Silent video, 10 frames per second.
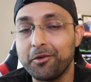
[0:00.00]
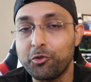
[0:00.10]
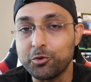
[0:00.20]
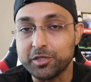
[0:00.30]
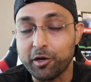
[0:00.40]

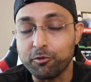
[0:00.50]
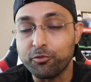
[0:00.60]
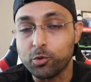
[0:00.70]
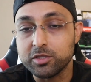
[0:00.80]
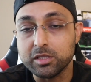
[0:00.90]
those Air
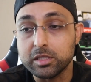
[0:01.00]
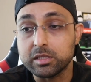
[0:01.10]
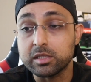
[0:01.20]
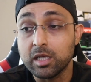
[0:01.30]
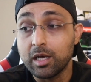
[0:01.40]

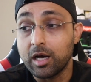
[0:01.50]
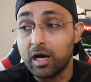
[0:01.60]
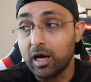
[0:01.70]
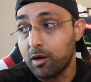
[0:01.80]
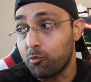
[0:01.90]
Forces
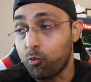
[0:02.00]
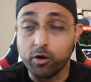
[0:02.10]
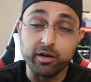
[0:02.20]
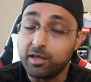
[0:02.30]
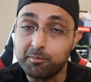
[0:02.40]

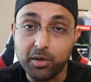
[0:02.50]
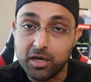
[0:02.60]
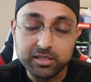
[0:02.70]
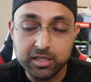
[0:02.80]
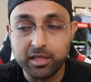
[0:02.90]
weren't in
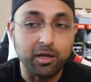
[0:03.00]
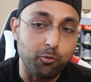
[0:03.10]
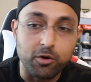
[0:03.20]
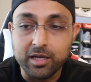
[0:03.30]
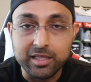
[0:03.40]
Boston. They
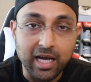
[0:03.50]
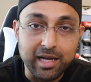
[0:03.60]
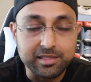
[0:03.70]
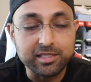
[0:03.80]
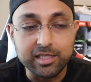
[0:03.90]
weren't at the
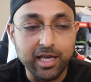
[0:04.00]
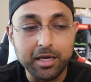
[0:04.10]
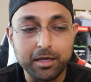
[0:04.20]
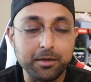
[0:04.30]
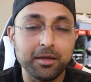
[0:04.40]

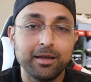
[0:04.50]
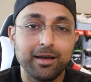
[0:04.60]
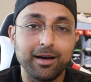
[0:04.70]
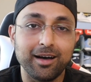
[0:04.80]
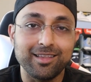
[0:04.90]
ICA.
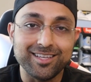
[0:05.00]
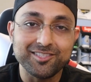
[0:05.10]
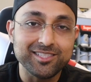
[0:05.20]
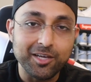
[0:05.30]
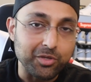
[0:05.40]

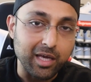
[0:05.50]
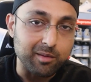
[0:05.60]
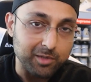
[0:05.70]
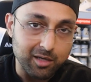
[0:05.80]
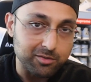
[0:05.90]
That's just how the
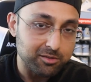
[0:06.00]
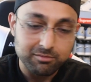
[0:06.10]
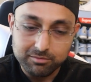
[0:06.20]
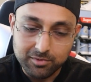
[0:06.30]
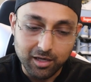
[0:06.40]
game goes.
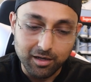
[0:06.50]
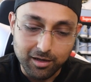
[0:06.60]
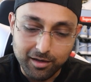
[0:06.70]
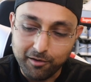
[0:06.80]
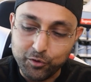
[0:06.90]

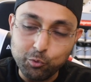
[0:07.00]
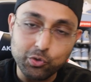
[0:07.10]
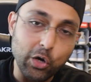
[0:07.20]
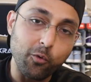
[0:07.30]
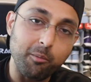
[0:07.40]
If you
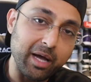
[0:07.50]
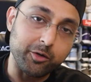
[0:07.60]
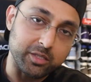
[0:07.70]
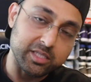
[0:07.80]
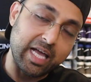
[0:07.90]
know
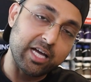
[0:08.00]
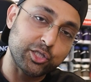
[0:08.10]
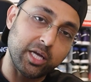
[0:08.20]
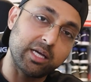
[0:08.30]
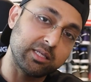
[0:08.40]
about a
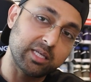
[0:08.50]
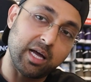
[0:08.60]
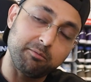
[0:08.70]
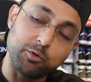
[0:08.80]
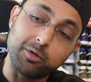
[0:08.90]
stash ahead of
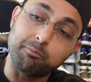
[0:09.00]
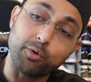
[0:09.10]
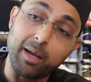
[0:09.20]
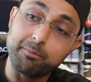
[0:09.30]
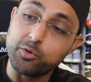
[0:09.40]
time, you can
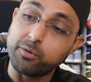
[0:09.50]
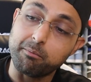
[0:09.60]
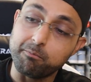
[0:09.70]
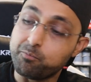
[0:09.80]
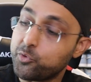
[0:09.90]
prep. You
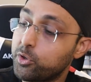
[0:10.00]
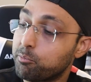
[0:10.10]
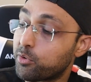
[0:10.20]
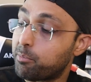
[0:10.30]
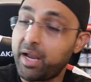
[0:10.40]

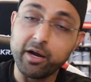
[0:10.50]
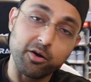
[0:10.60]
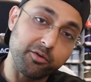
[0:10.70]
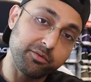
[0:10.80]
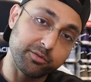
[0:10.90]
can
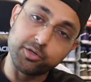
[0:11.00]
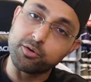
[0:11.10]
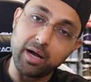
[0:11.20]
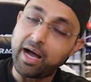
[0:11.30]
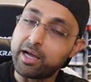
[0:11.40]
prepare
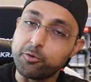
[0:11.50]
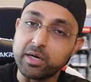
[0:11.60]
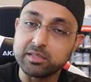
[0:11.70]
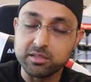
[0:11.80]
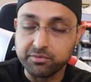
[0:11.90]
your
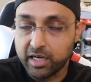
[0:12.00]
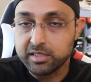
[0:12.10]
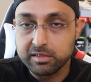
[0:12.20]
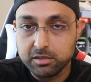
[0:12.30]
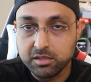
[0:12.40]
iOS
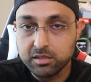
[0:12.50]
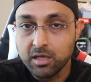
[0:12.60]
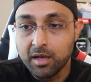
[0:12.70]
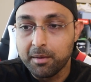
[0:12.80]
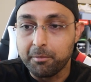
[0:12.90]
devices,
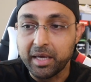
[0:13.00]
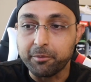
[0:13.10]
make